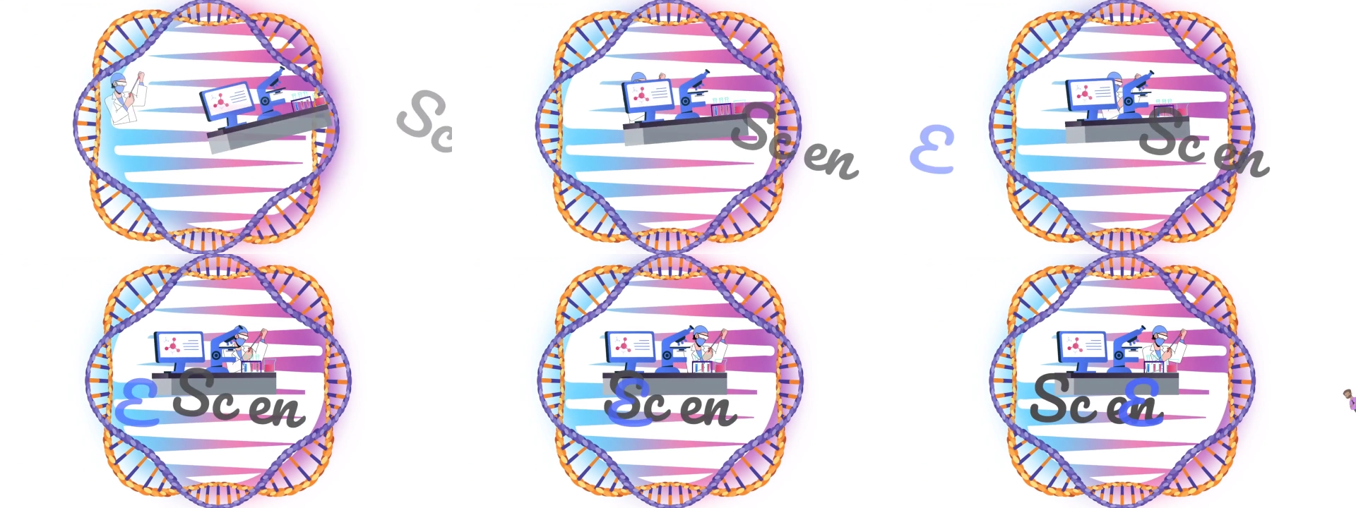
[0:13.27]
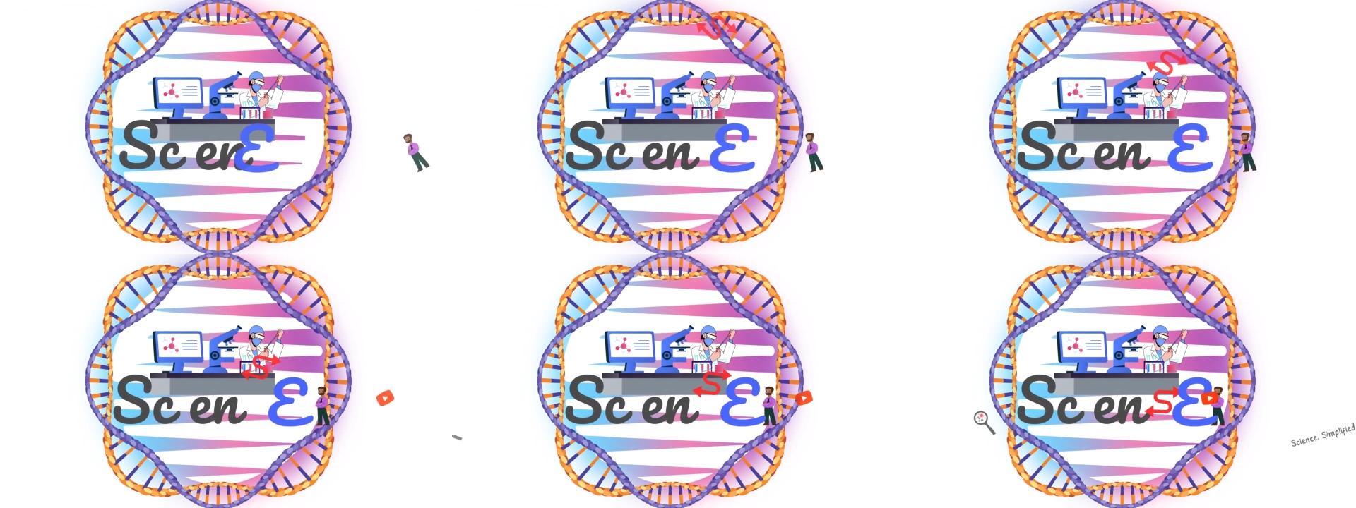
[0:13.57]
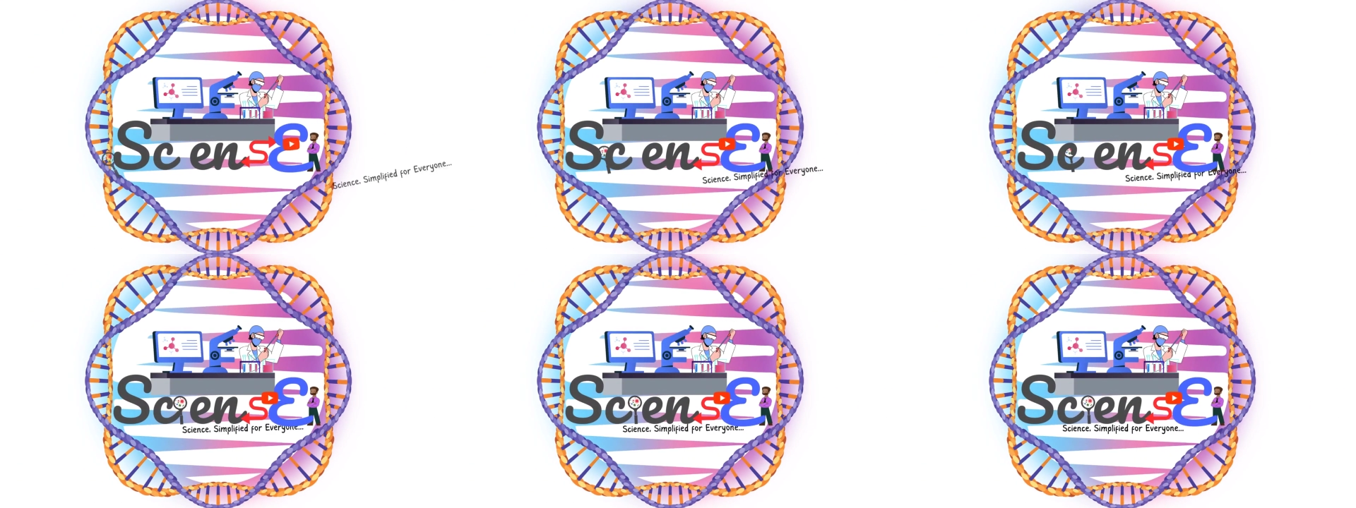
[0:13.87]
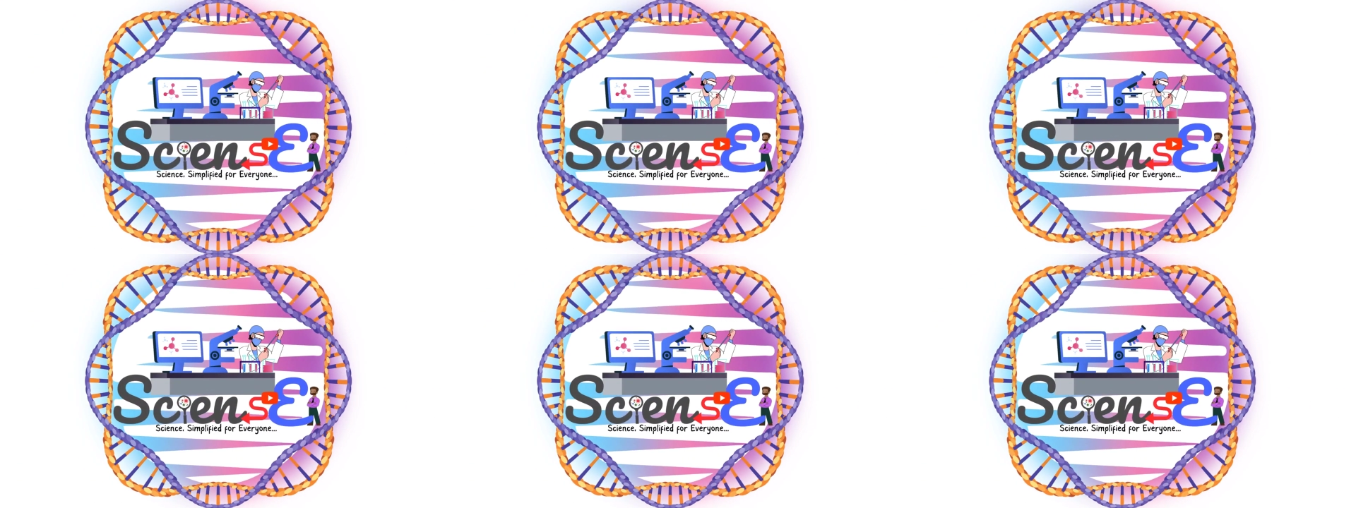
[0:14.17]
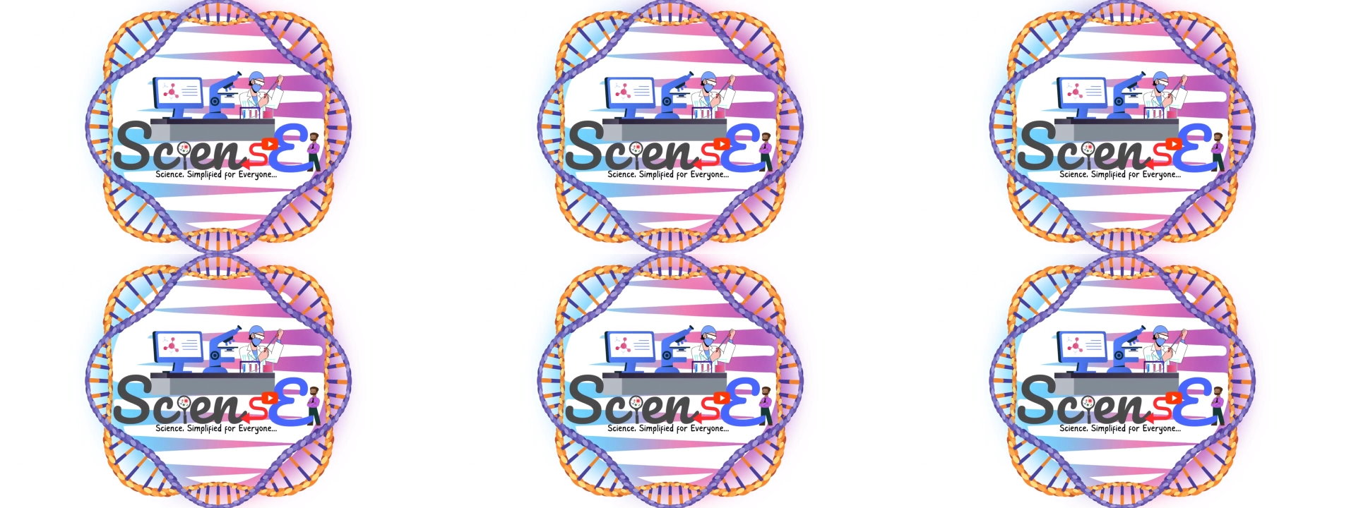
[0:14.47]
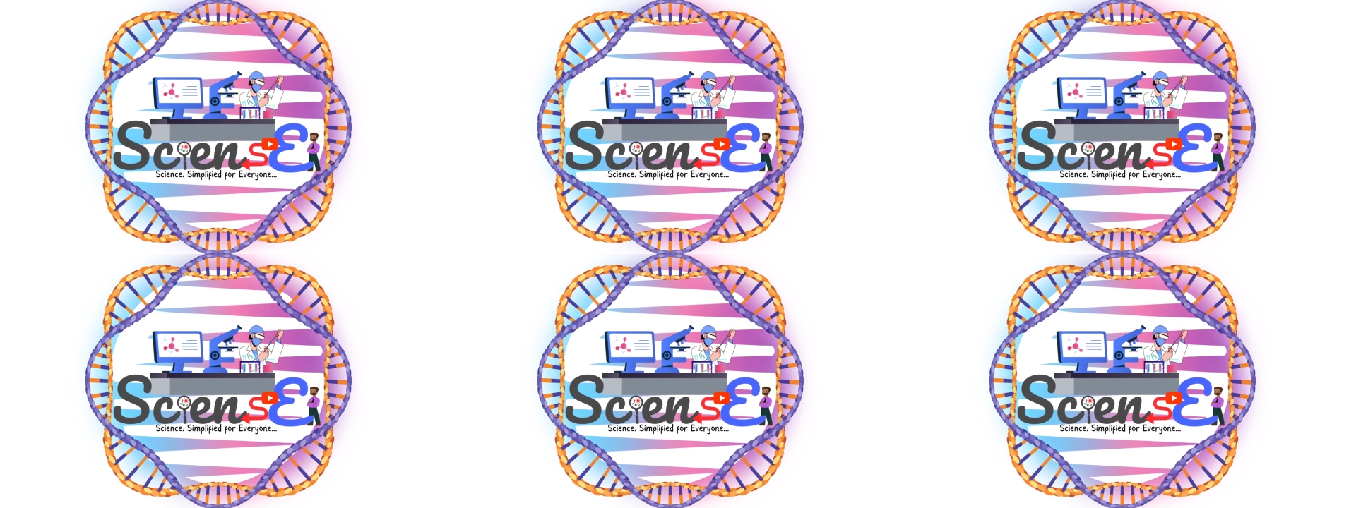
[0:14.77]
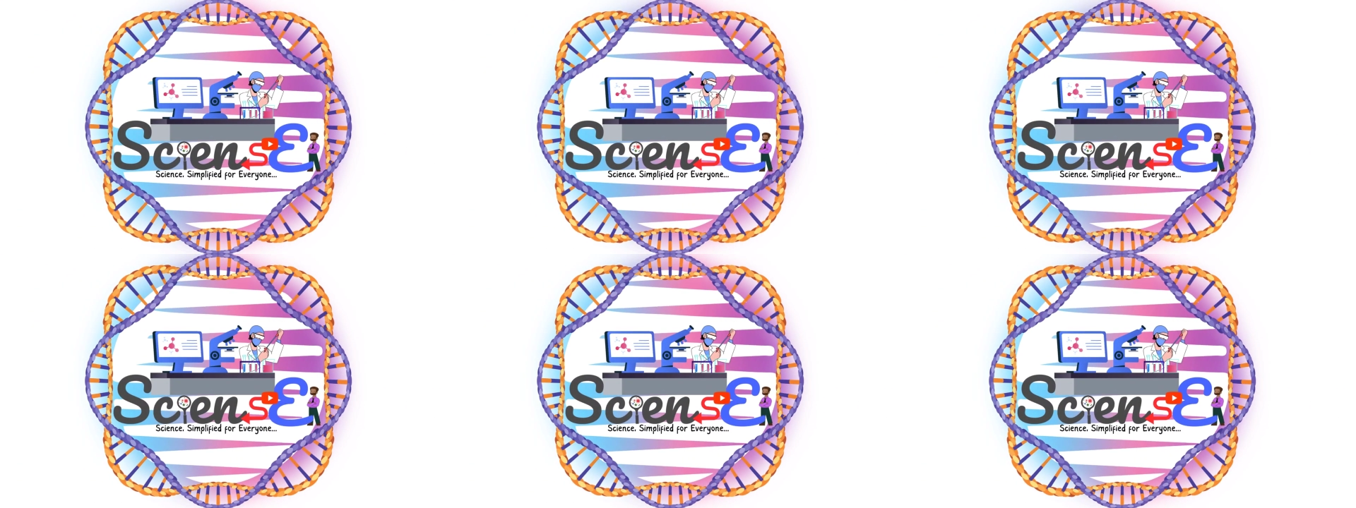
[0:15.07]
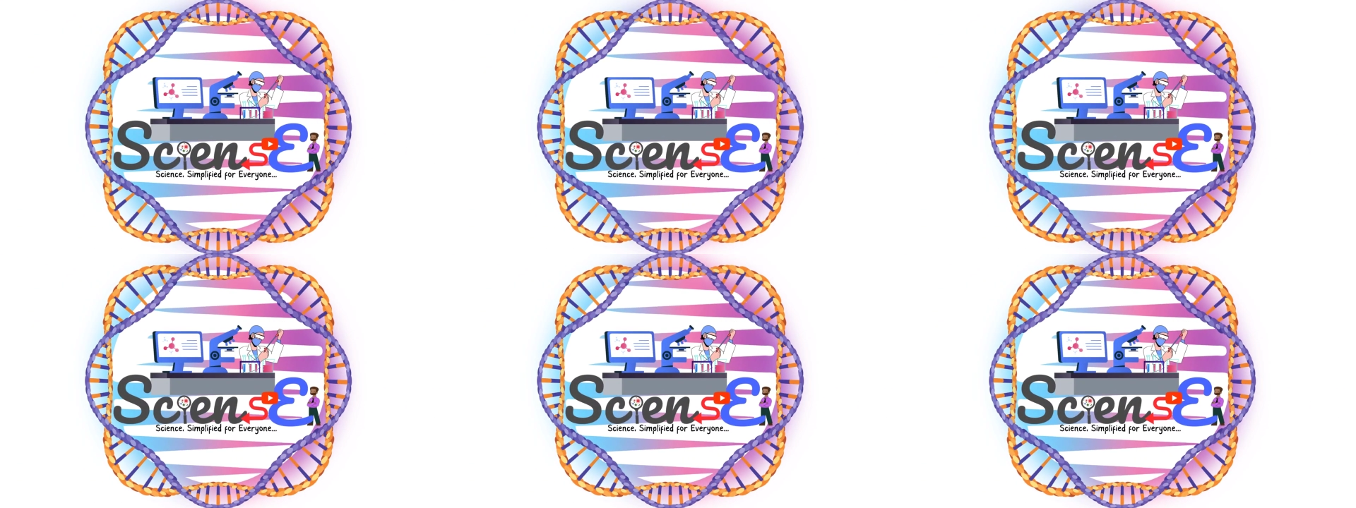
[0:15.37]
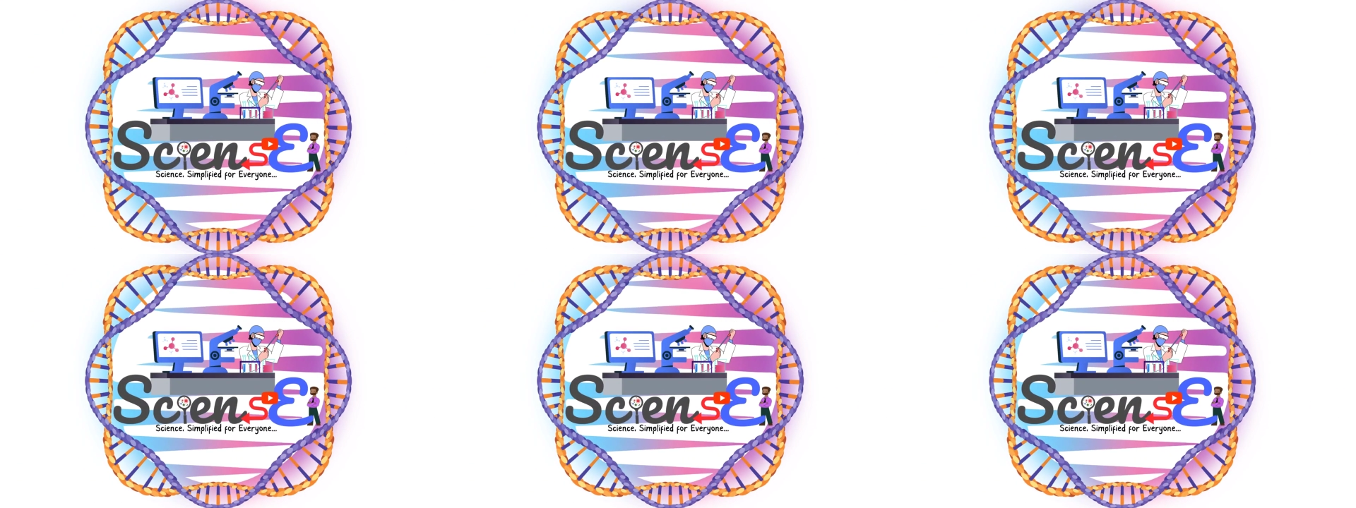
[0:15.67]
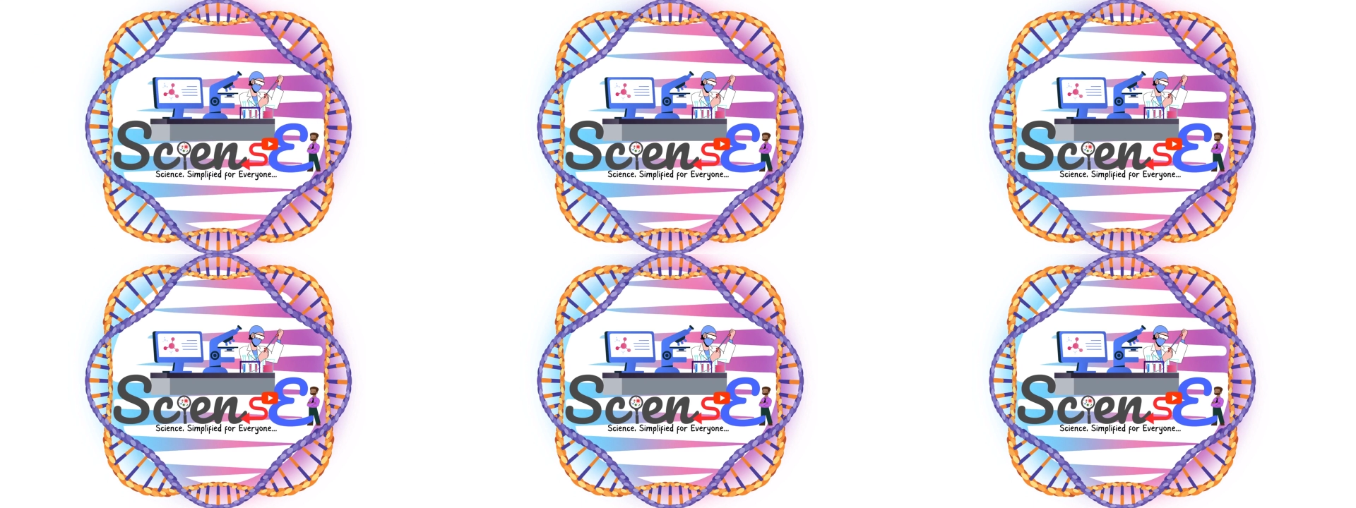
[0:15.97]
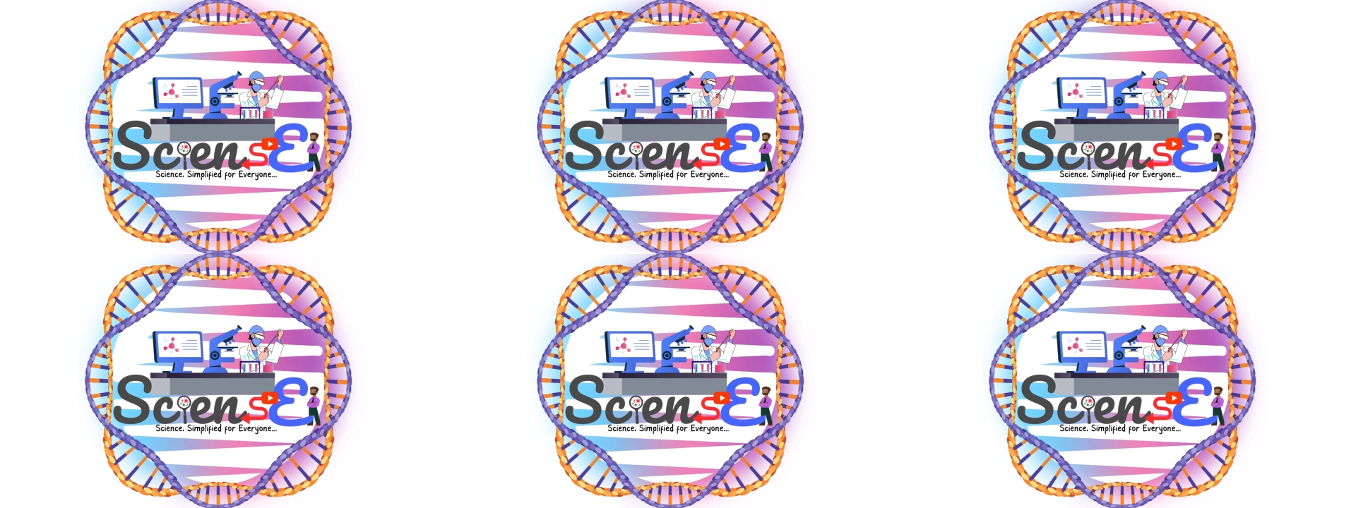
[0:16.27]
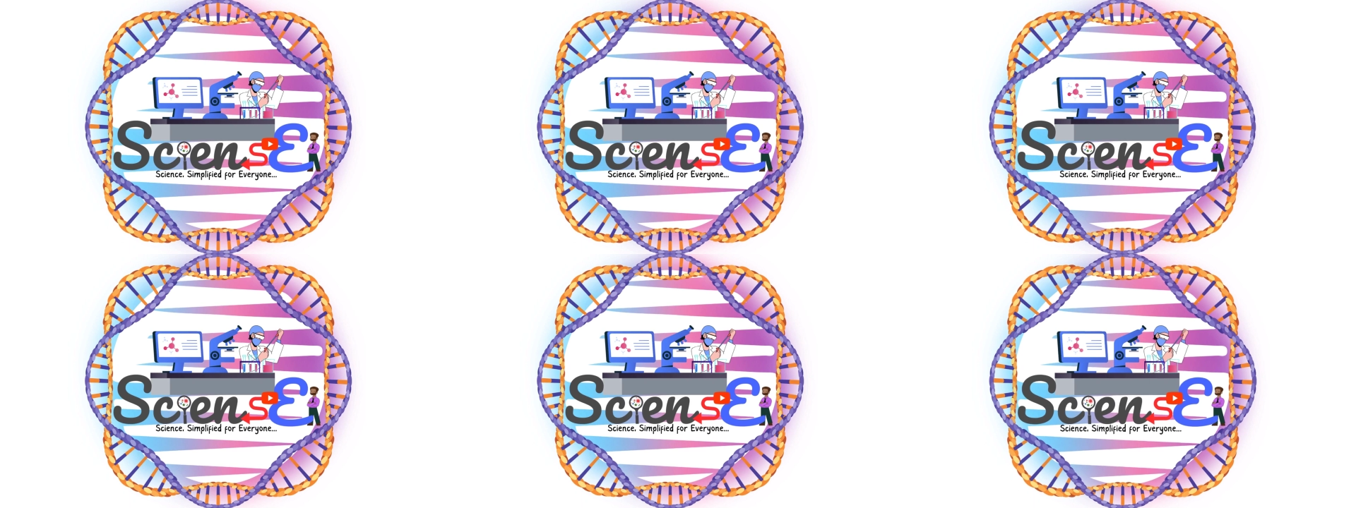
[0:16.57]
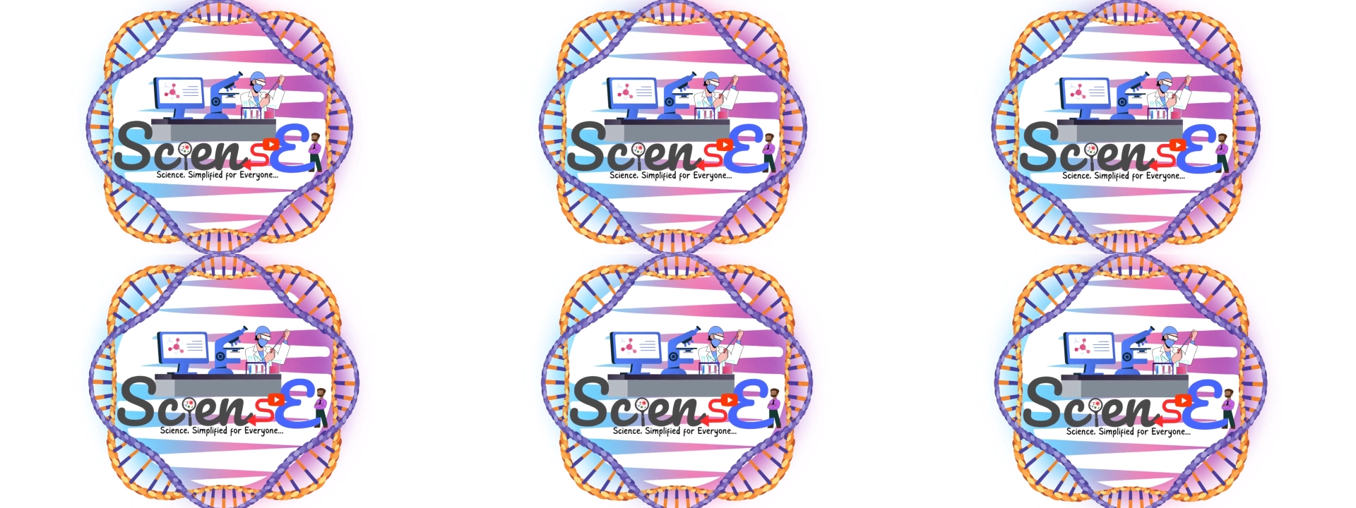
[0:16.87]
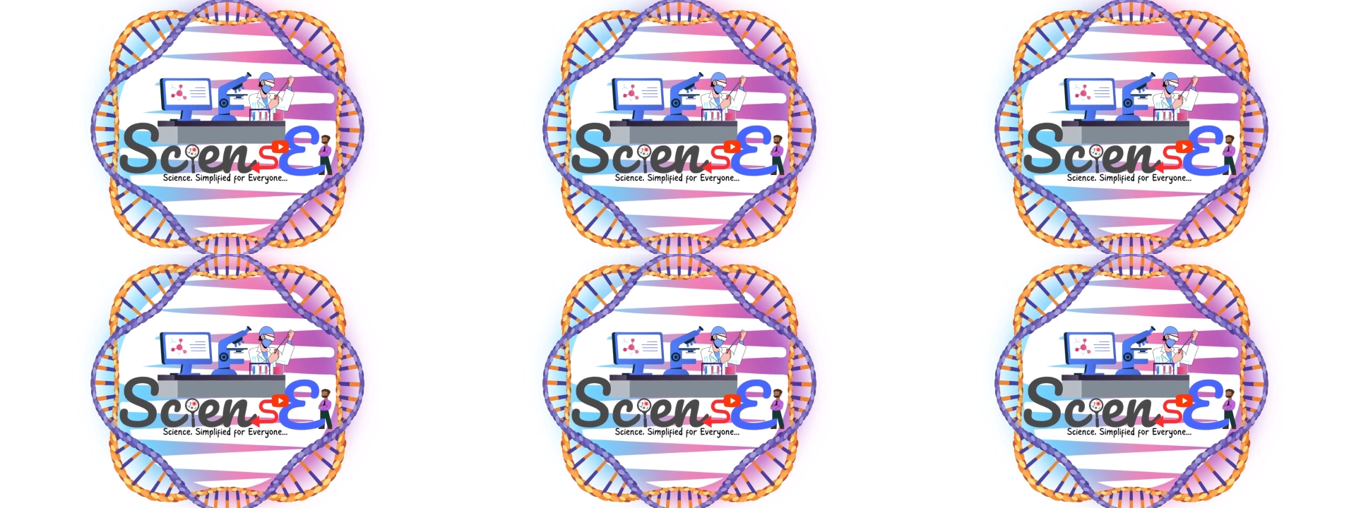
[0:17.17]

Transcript: [unreadable: no face in view]